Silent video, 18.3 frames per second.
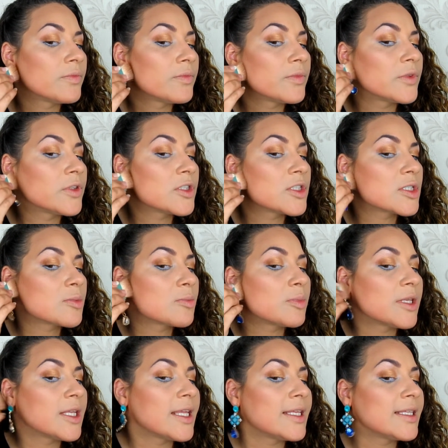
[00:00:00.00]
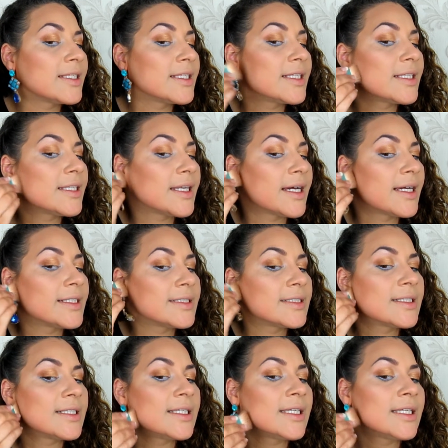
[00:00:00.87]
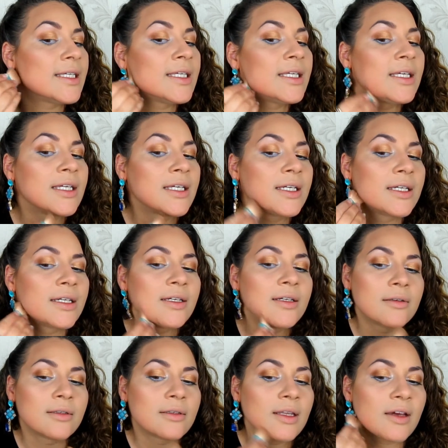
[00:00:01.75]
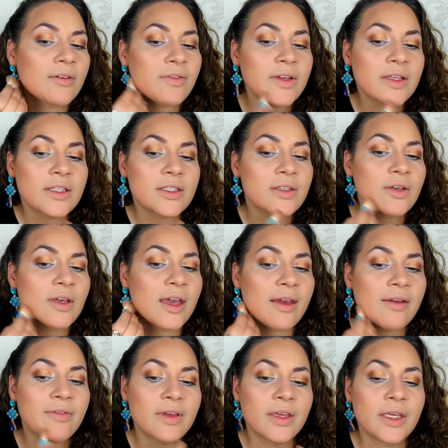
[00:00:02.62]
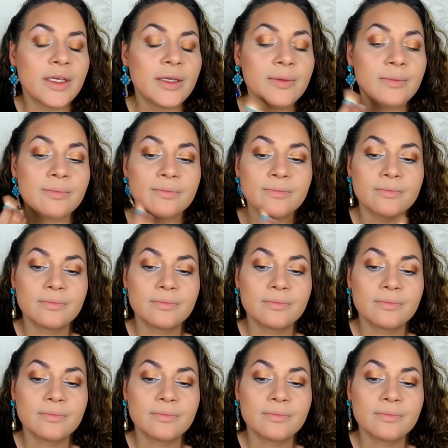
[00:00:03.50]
And just blend it nicely. Nothing too heavy.